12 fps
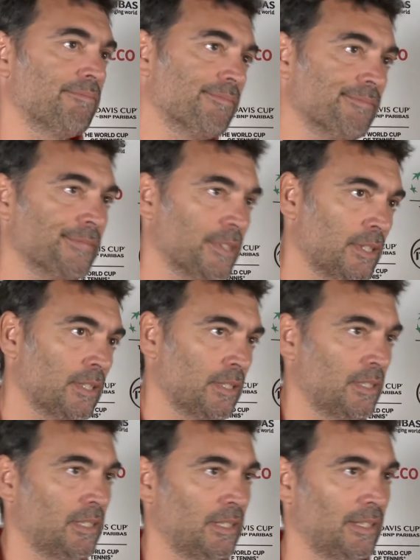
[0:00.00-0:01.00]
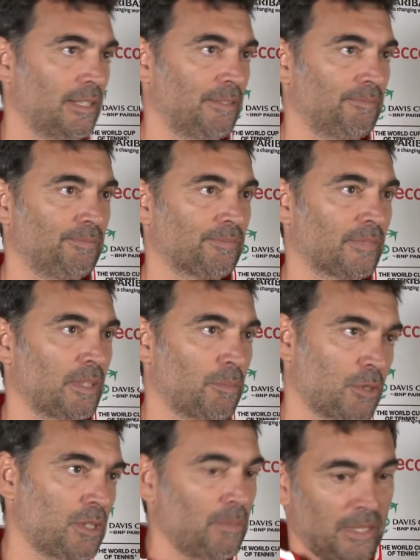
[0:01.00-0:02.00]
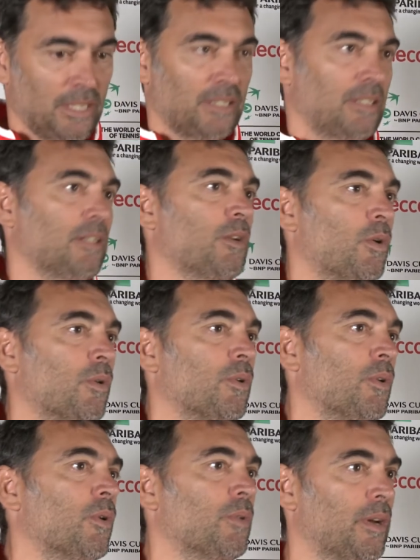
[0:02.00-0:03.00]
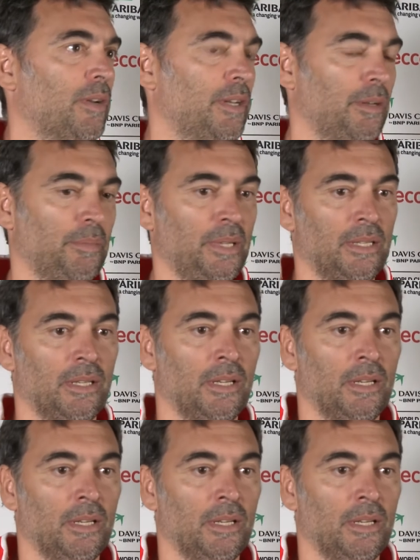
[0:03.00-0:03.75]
the possibilities they go down a little bit.